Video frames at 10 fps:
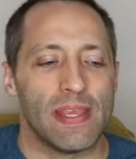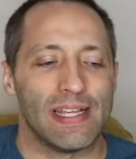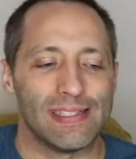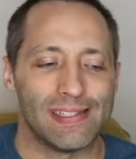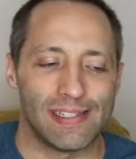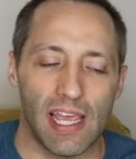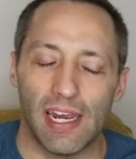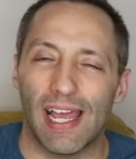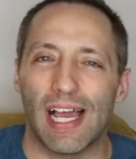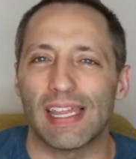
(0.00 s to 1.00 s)
Instead,
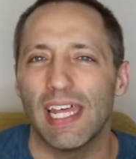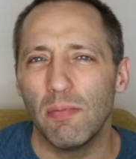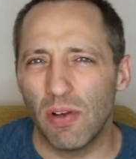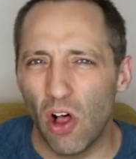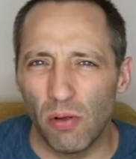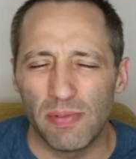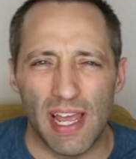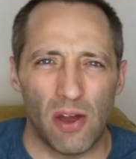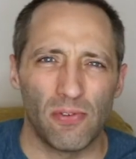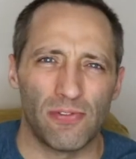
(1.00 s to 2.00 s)
I let him calm
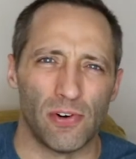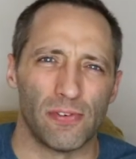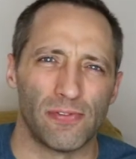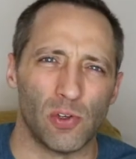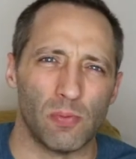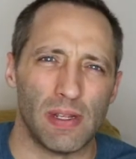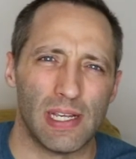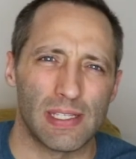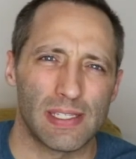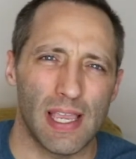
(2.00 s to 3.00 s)
down for a few
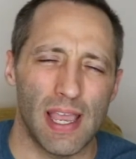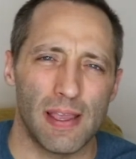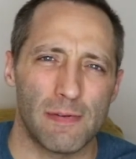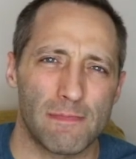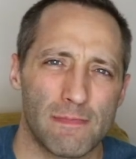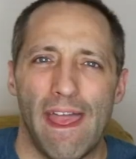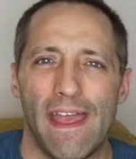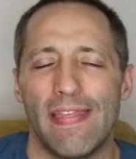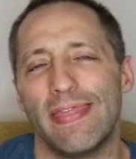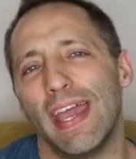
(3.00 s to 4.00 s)
minutes,
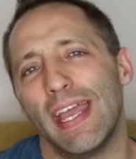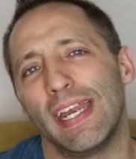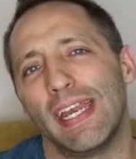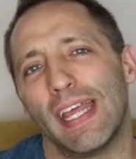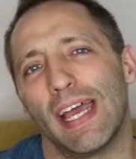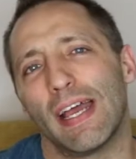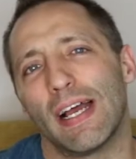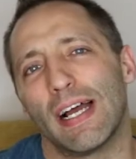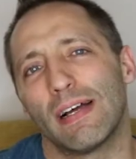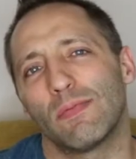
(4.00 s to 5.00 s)
and then
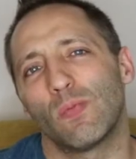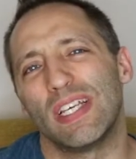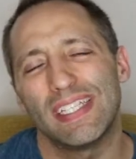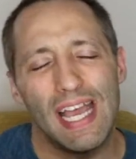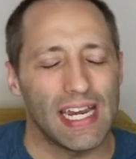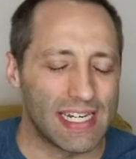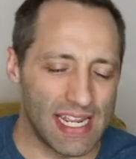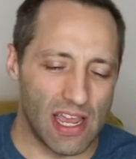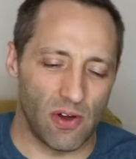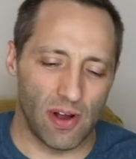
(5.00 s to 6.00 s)
we sat
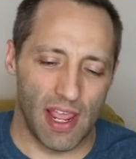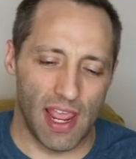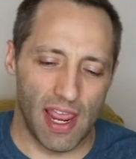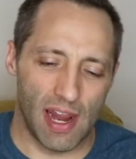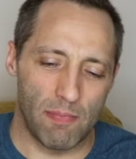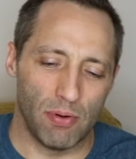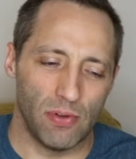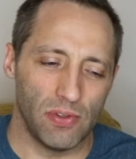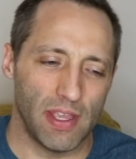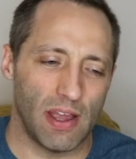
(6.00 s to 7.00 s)
down, and I
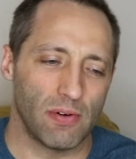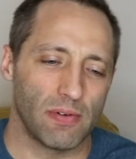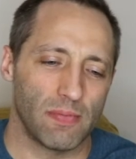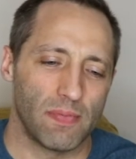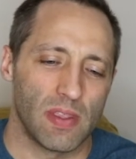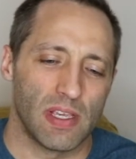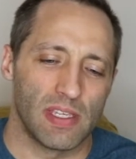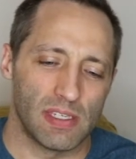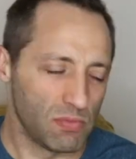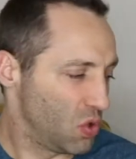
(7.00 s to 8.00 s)
pulled out
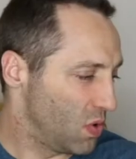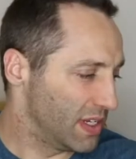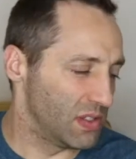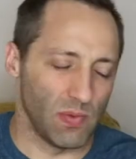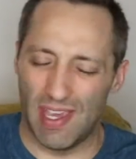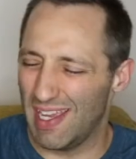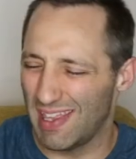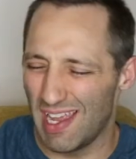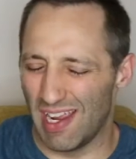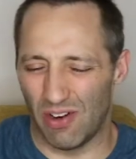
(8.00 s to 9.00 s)
some toys that we had
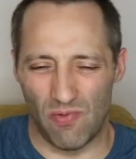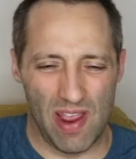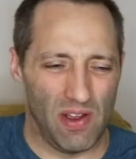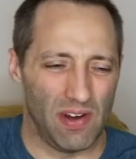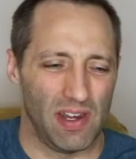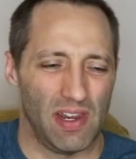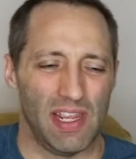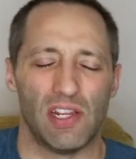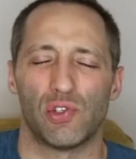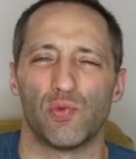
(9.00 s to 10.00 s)
lying around
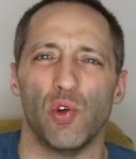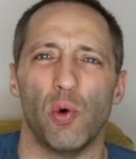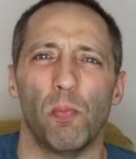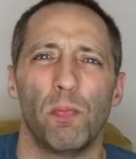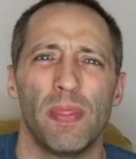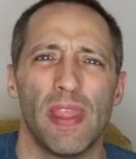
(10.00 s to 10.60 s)
in his room,